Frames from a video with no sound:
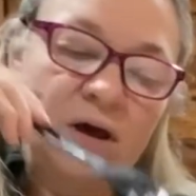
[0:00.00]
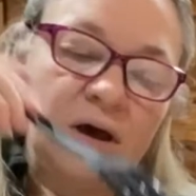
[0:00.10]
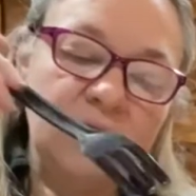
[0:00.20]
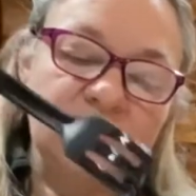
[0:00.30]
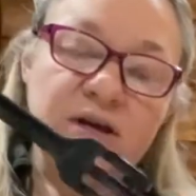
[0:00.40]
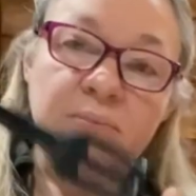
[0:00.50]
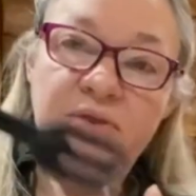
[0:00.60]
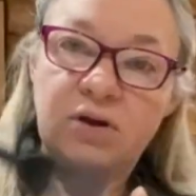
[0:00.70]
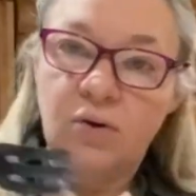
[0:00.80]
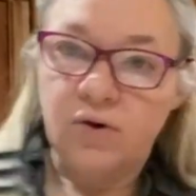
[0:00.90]
on the top of
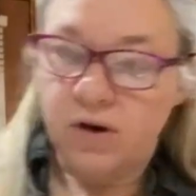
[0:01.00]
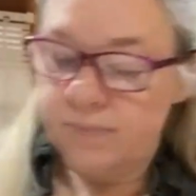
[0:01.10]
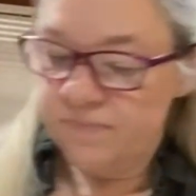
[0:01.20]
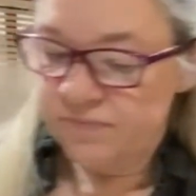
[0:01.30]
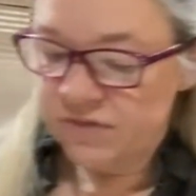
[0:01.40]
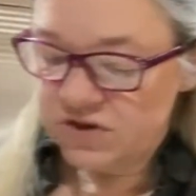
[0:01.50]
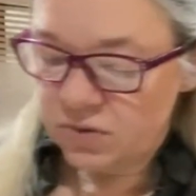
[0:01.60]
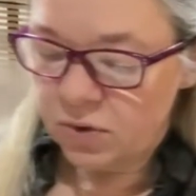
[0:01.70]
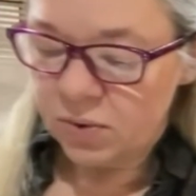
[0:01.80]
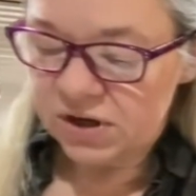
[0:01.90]
the yogurt. So
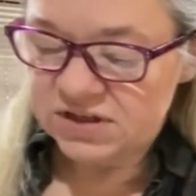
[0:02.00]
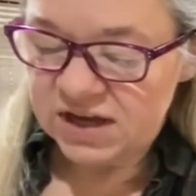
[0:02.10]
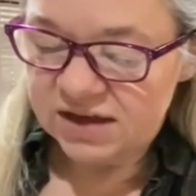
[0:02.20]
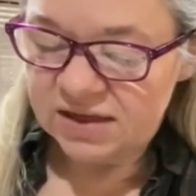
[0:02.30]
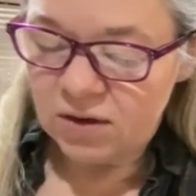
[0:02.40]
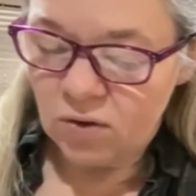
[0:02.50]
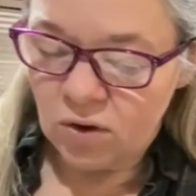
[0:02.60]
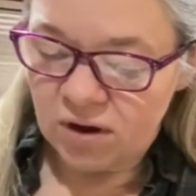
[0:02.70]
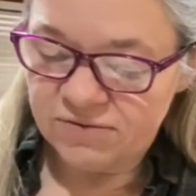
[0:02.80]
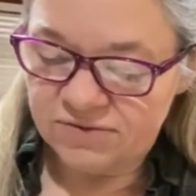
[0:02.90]
we want to take that
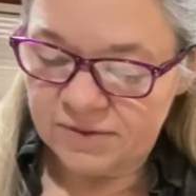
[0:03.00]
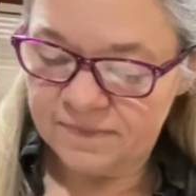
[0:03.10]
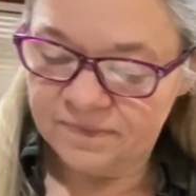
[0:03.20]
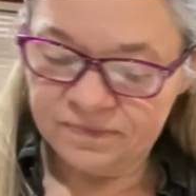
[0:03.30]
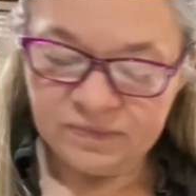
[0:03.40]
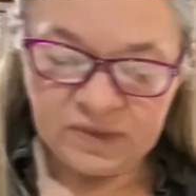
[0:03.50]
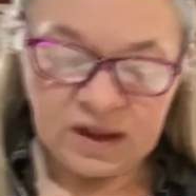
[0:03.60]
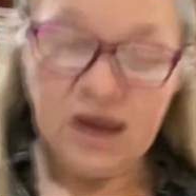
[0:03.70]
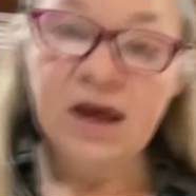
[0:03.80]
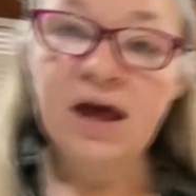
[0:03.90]
off.
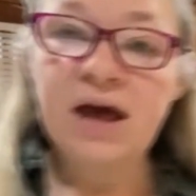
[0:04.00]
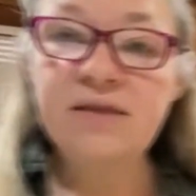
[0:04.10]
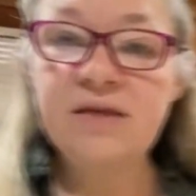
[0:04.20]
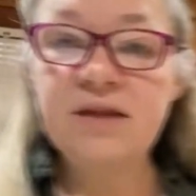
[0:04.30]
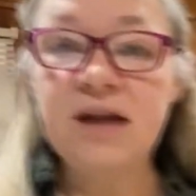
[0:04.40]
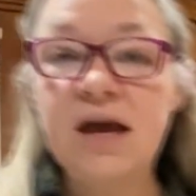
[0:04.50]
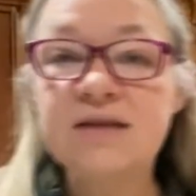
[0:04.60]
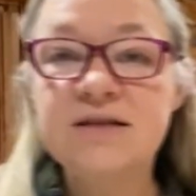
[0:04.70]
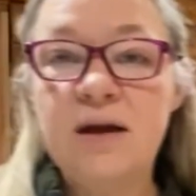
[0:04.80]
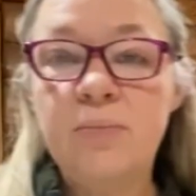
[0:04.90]
And then the next
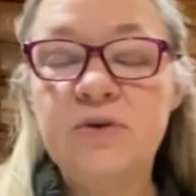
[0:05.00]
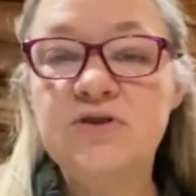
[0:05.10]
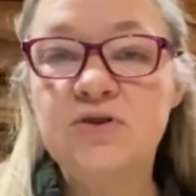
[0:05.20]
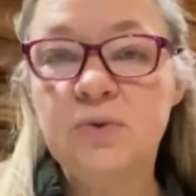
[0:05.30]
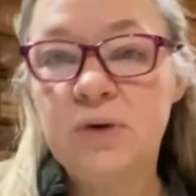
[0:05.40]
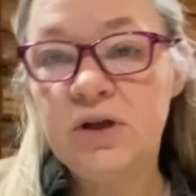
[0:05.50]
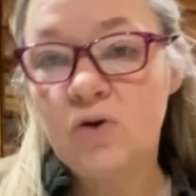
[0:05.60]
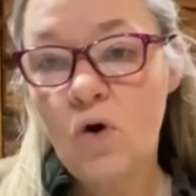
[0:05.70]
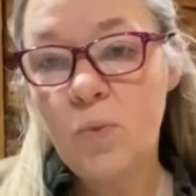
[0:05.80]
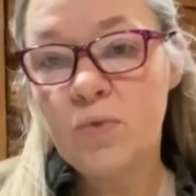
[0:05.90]
step is to
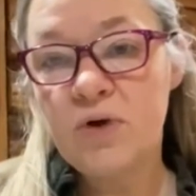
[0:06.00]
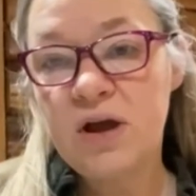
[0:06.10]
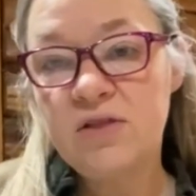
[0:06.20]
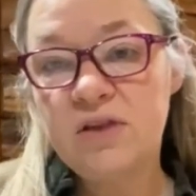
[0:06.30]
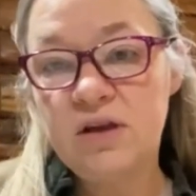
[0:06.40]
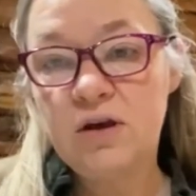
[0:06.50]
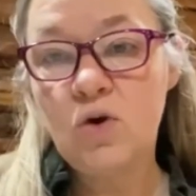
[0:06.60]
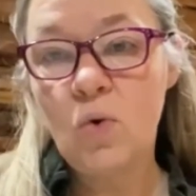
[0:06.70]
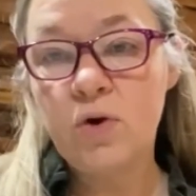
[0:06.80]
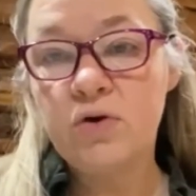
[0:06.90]
incorporate the
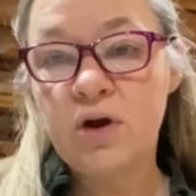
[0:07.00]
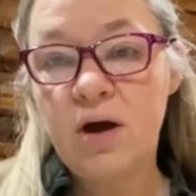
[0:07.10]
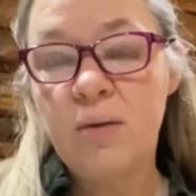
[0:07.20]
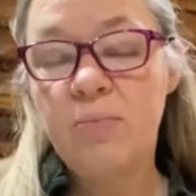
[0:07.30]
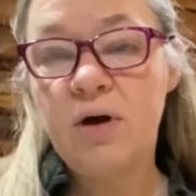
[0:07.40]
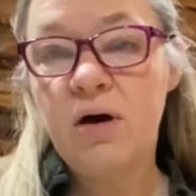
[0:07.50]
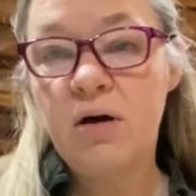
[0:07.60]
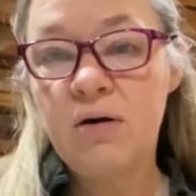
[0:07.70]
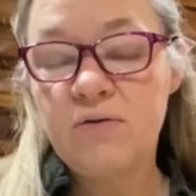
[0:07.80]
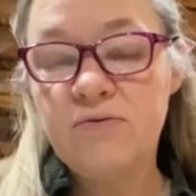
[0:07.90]
1/4 cup
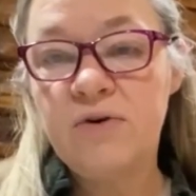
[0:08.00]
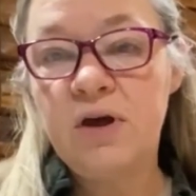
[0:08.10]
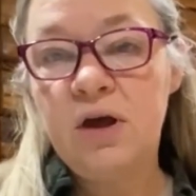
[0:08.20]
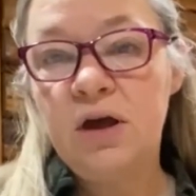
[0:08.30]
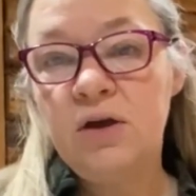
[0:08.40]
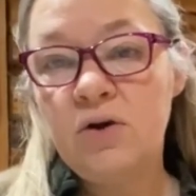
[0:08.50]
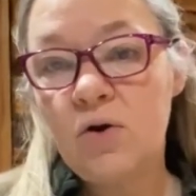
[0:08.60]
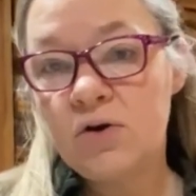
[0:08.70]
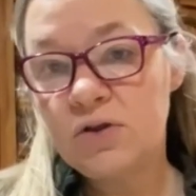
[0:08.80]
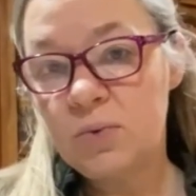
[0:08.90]
of
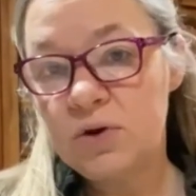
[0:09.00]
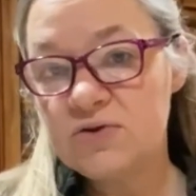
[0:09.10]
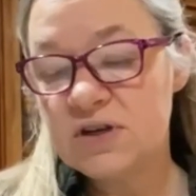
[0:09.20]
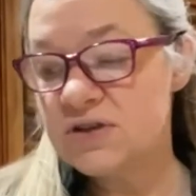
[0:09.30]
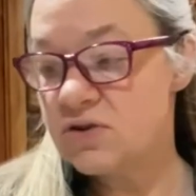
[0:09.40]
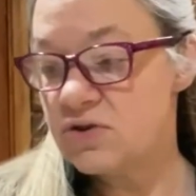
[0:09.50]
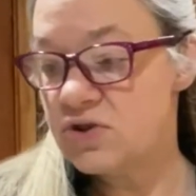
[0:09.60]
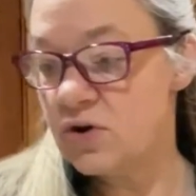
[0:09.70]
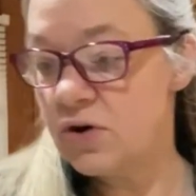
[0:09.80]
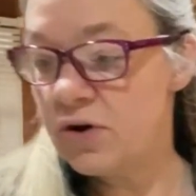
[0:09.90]
yogurt that we're using as our
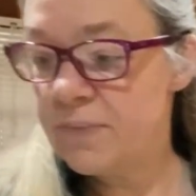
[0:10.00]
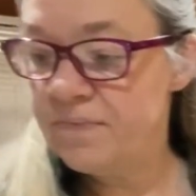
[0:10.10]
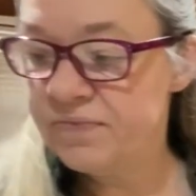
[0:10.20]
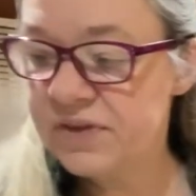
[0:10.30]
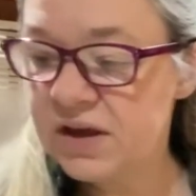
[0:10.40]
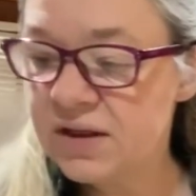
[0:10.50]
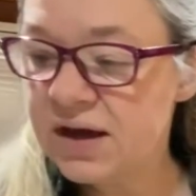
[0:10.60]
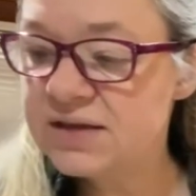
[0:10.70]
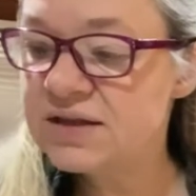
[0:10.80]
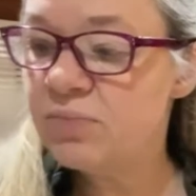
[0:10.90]
starter. And like
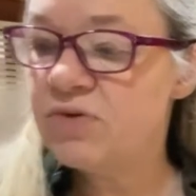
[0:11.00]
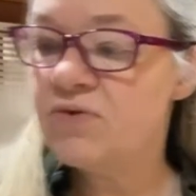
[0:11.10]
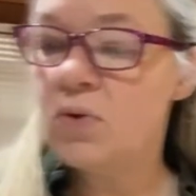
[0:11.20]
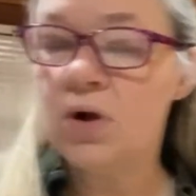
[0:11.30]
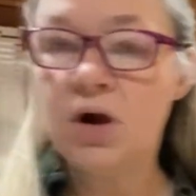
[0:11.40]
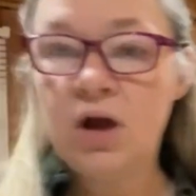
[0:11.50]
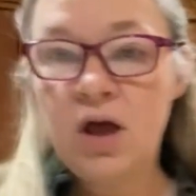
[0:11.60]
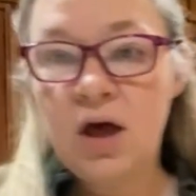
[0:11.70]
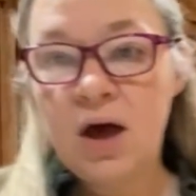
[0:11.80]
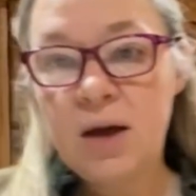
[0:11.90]
I said before,
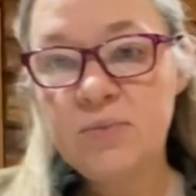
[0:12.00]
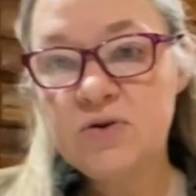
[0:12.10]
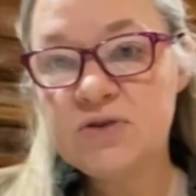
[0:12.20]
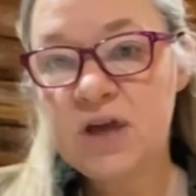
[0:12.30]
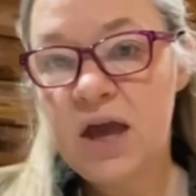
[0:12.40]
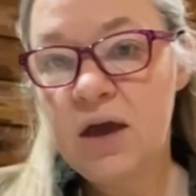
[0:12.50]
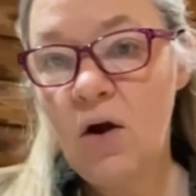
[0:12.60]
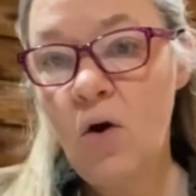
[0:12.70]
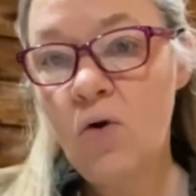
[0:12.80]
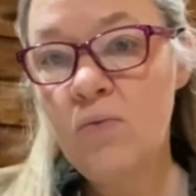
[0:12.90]
I'm using a
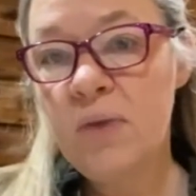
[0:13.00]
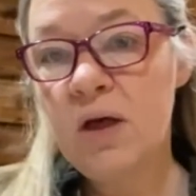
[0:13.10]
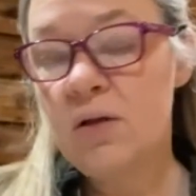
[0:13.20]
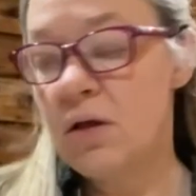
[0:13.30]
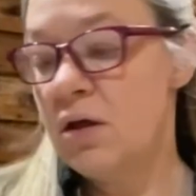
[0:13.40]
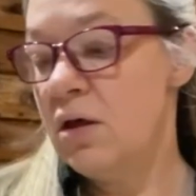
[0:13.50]
whole milk